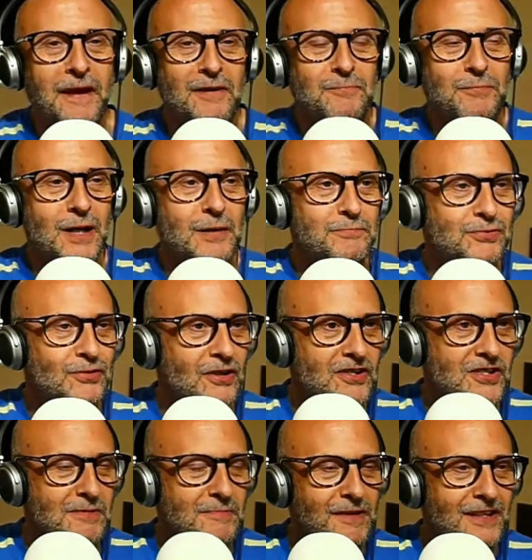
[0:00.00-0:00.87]

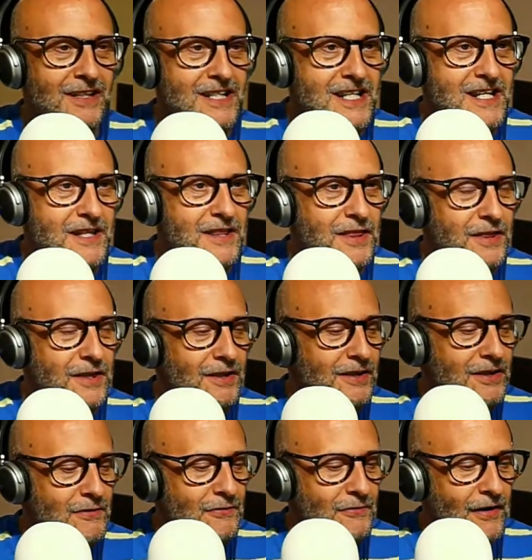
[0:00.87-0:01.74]
approximately
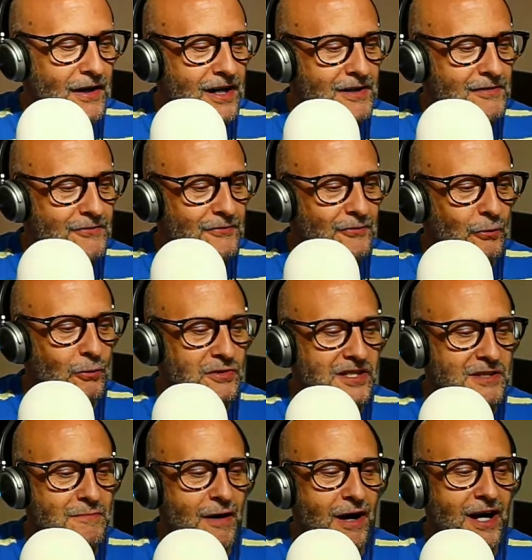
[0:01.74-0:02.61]

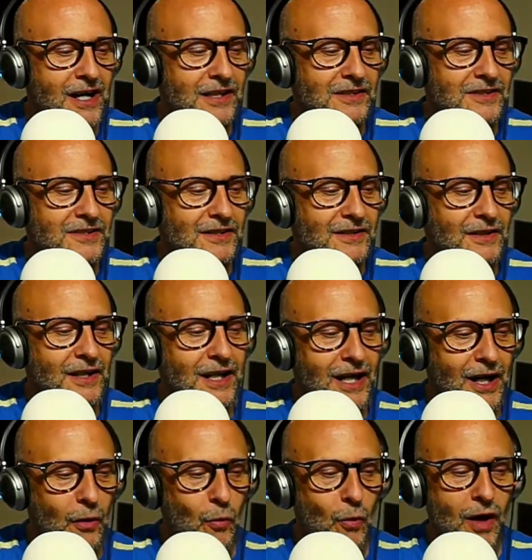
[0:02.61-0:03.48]
35-40 miles
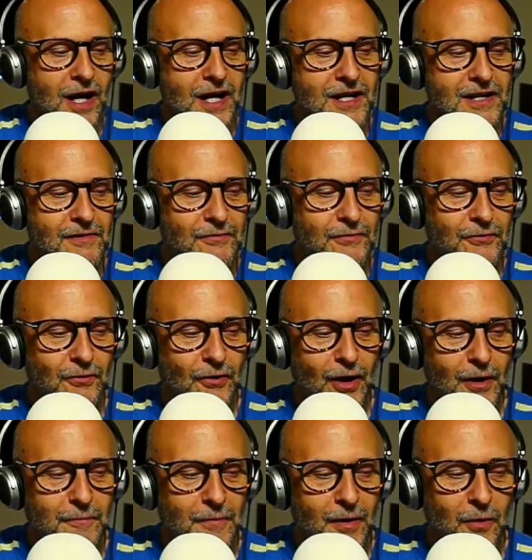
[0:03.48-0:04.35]
away
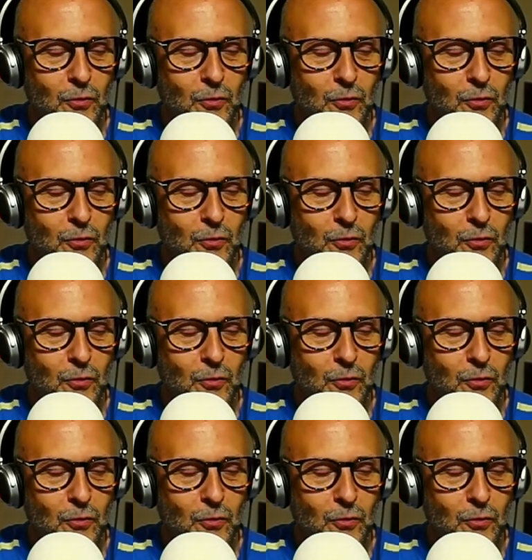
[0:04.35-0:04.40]
from